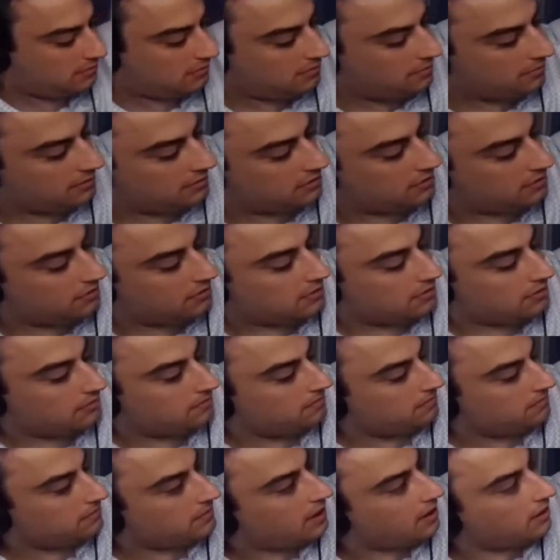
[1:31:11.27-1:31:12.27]
Let's go to
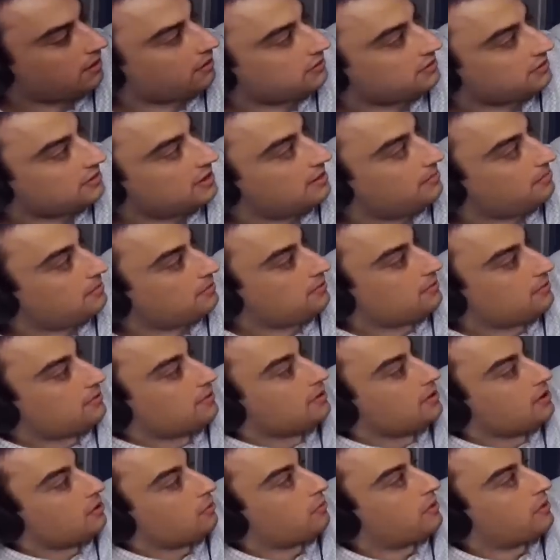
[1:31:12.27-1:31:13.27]
our example.
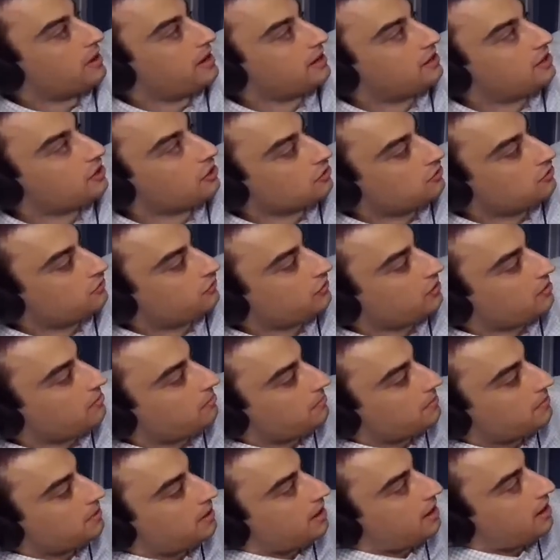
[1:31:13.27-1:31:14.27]
When it goes
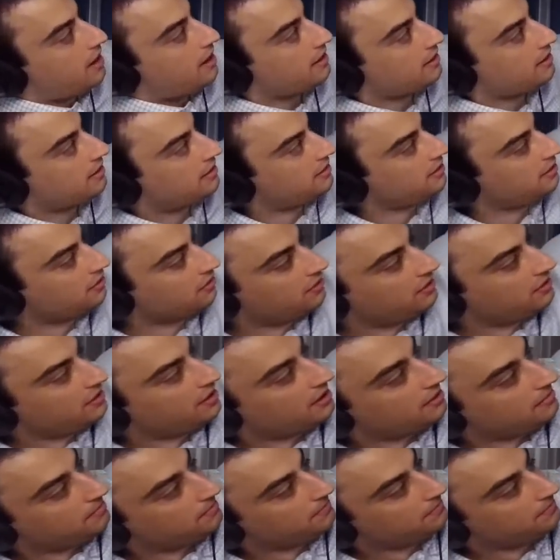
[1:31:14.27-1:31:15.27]
from
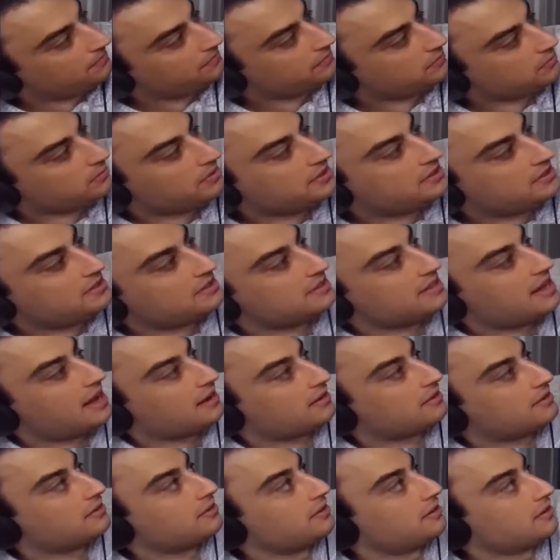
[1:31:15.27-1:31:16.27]
Ethereum, well, this is not
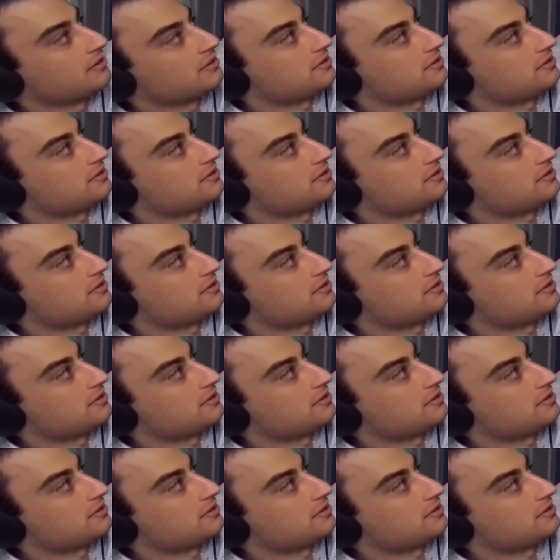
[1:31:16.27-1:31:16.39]
clear.